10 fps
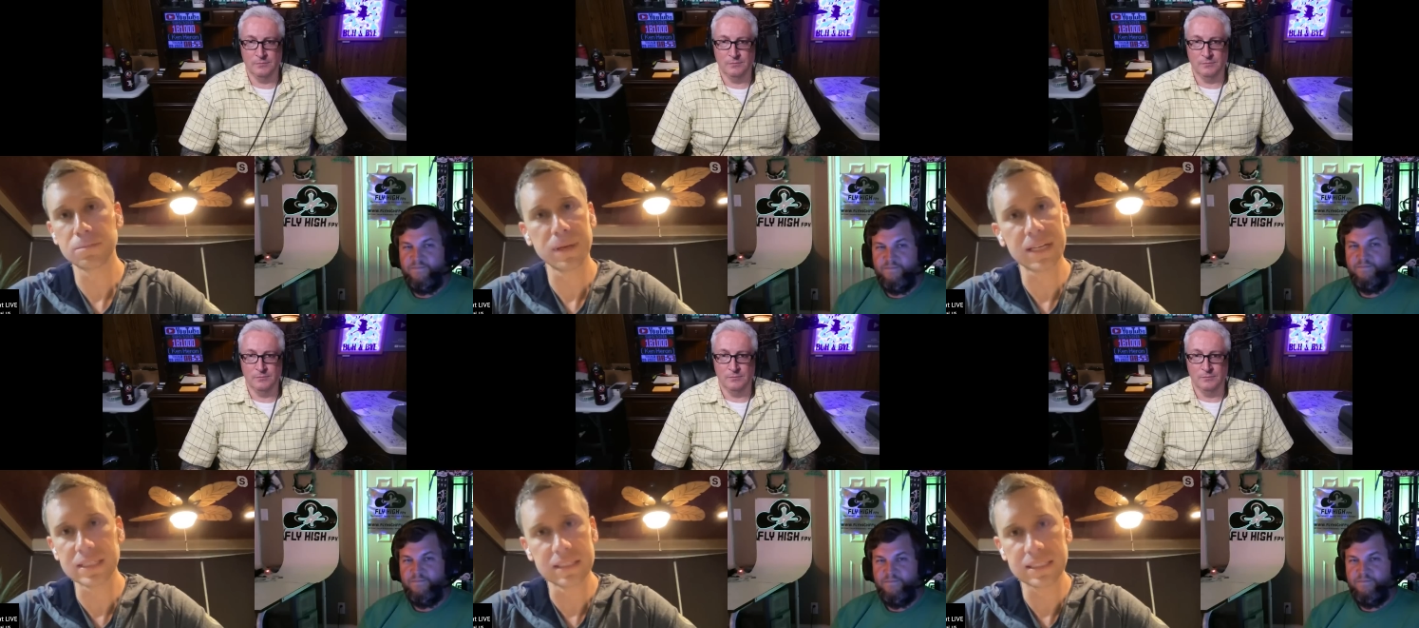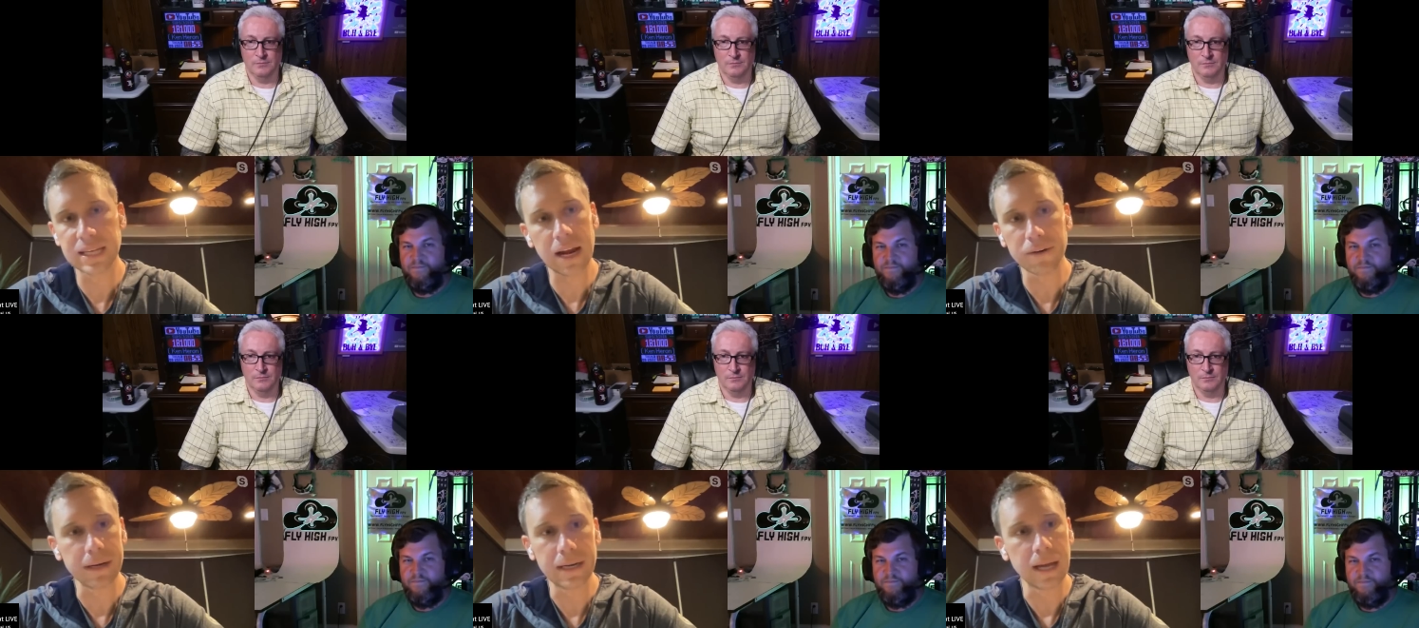Speaker 1: wasn't as big
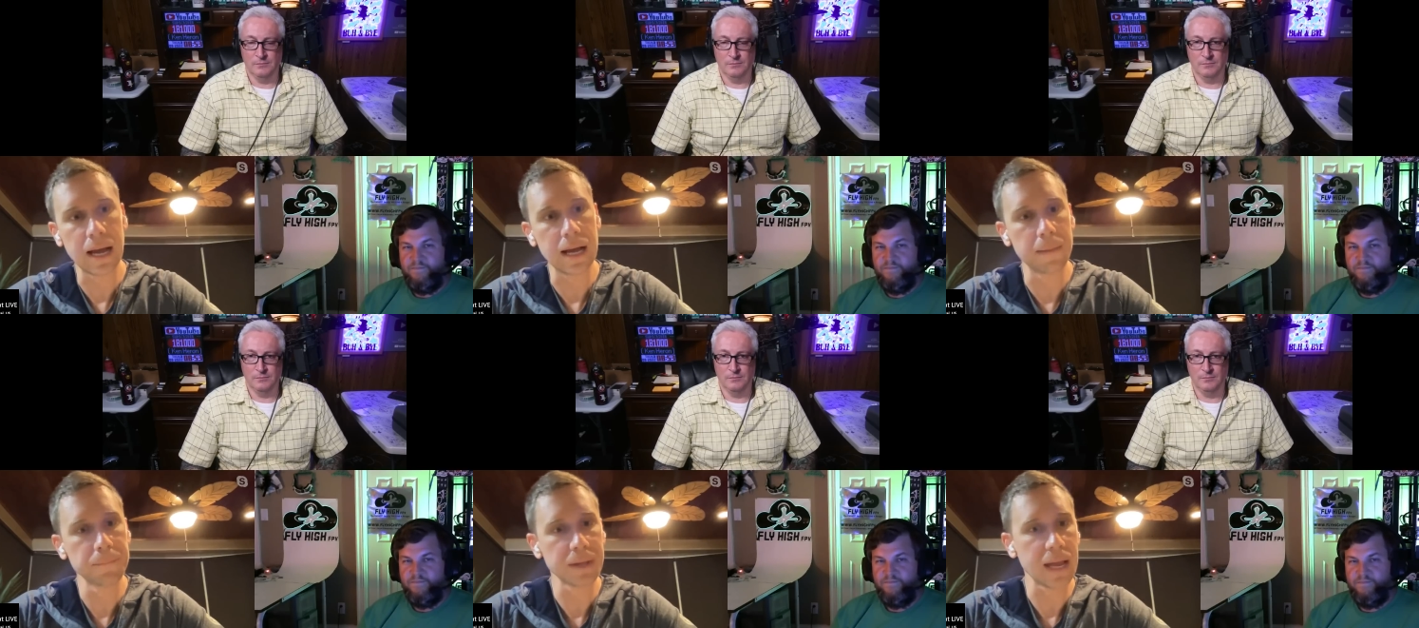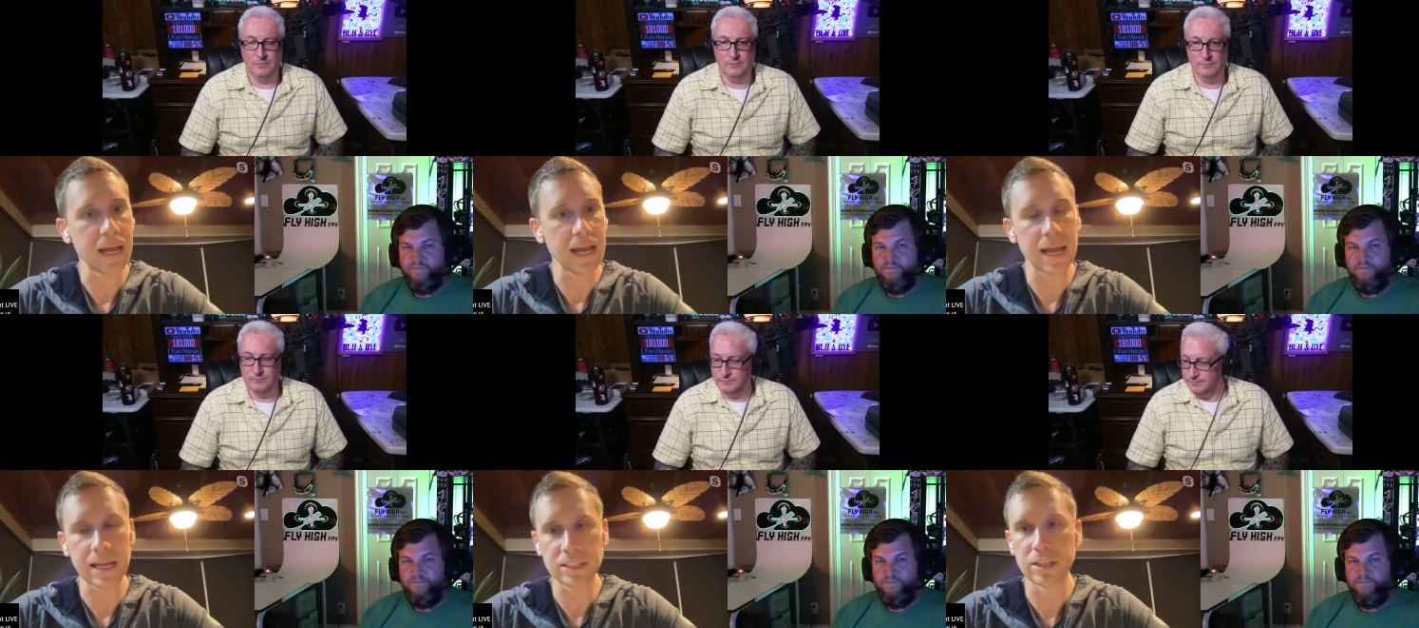and scary um,
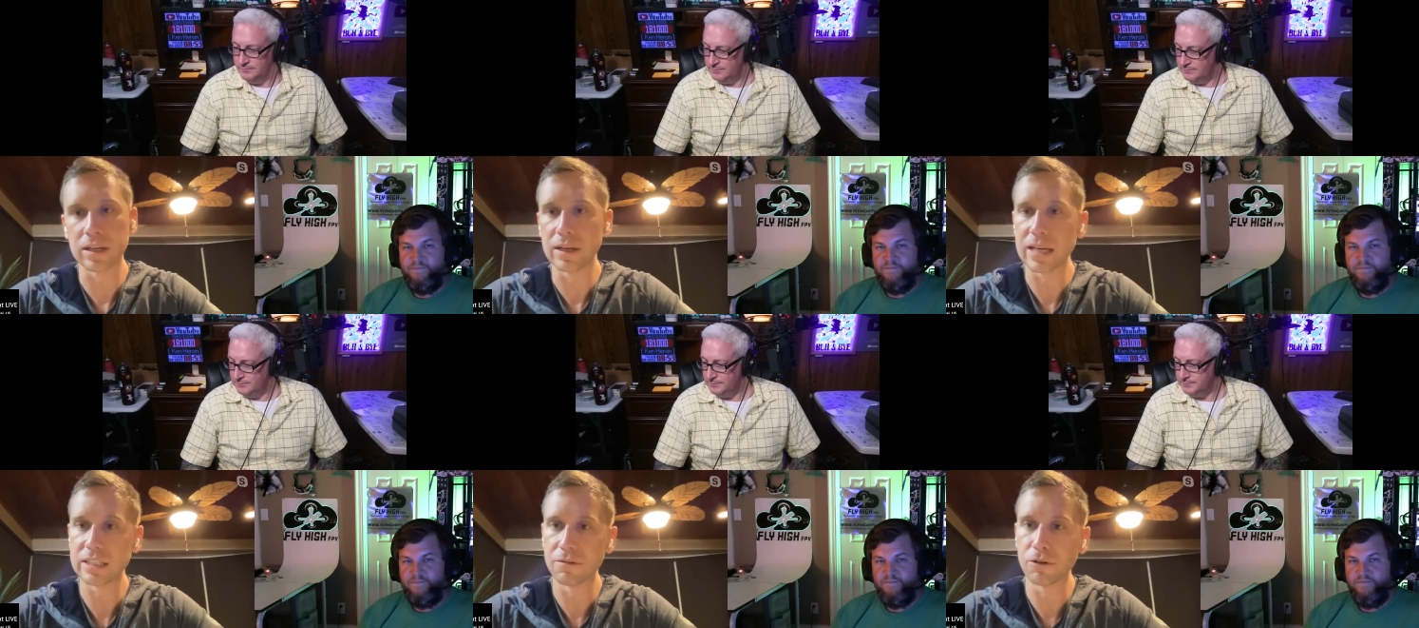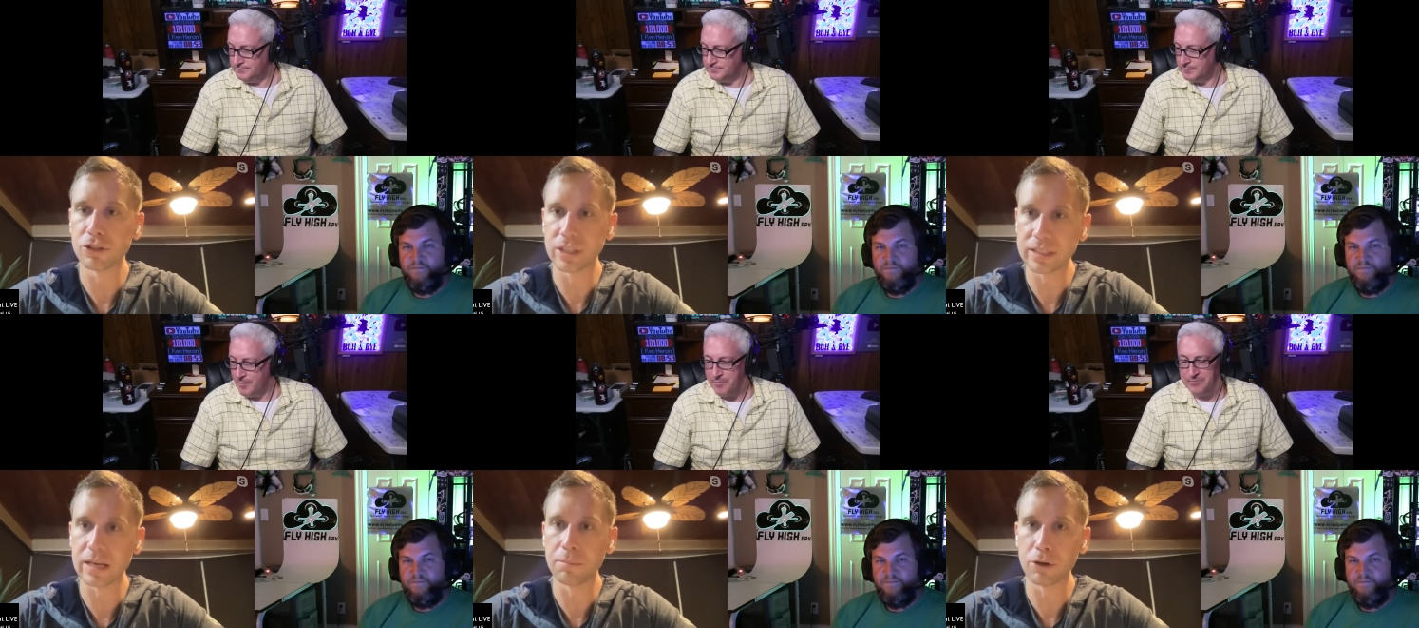as the as
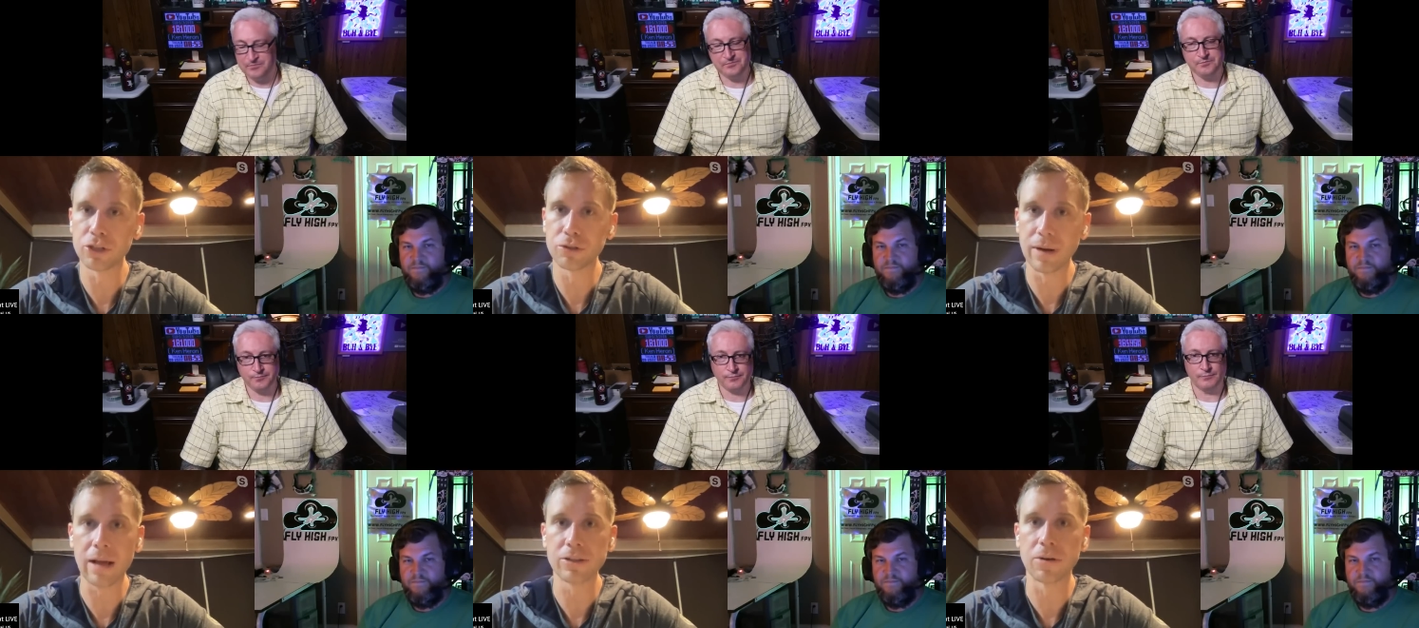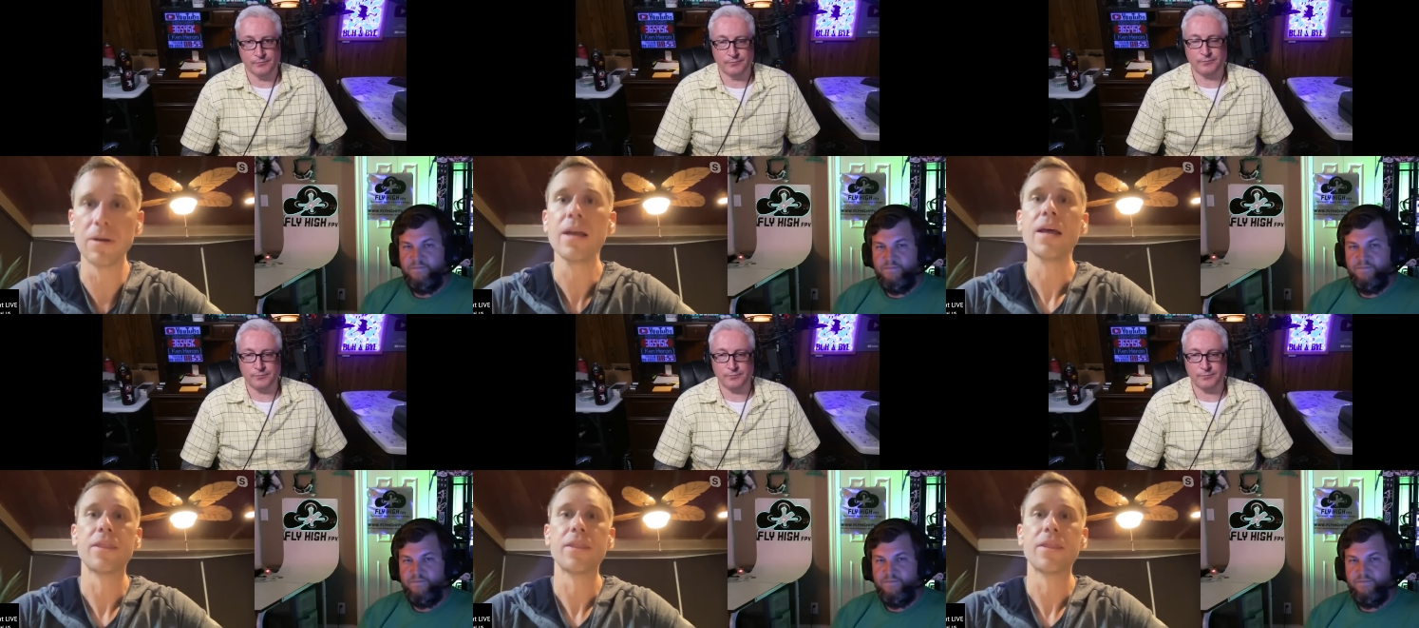the version getting pushed through now.